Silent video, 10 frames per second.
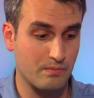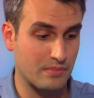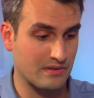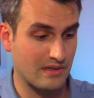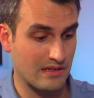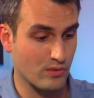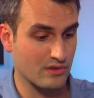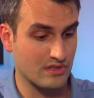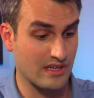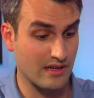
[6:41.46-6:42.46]
in order
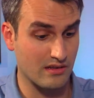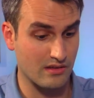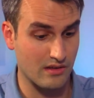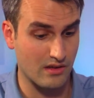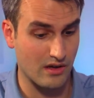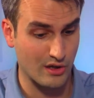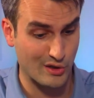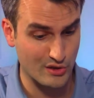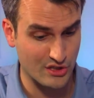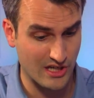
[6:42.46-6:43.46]
to get a
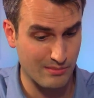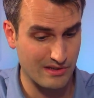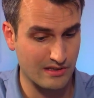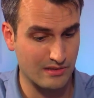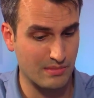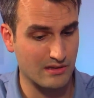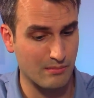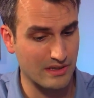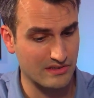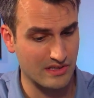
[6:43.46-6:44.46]
good job, you need to be in the
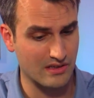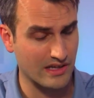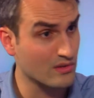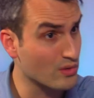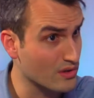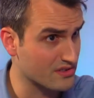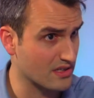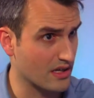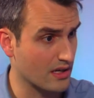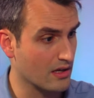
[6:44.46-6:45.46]
big city like New York
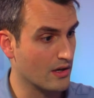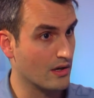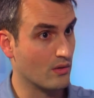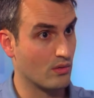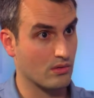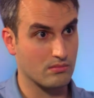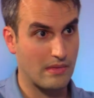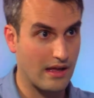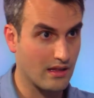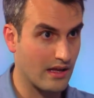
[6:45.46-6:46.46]
City or
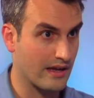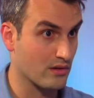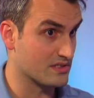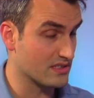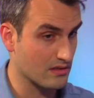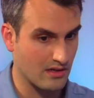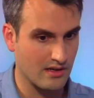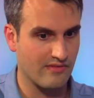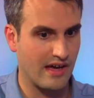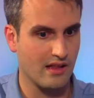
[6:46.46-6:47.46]
LA or
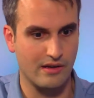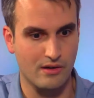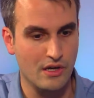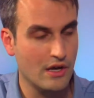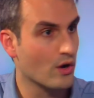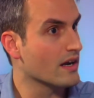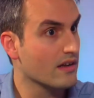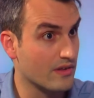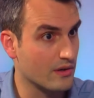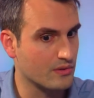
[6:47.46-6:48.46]
Silicon Valley or any of
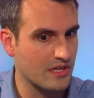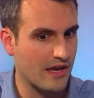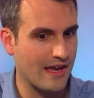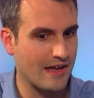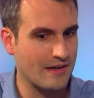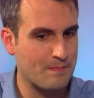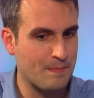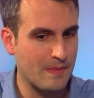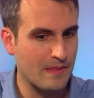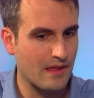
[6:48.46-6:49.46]
those. And
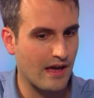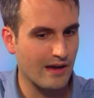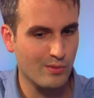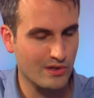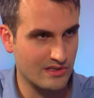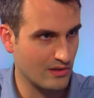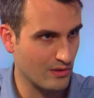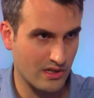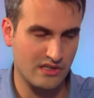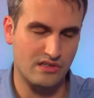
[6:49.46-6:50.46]
I worked in New
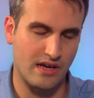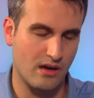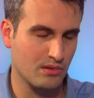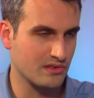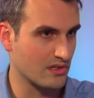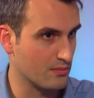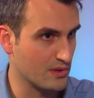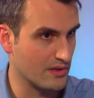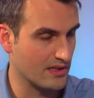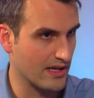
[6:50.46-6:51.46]
York. It's terrible to
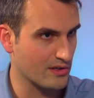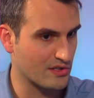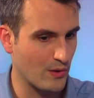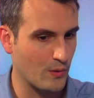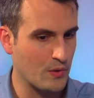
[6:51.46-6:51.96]
commute in there. So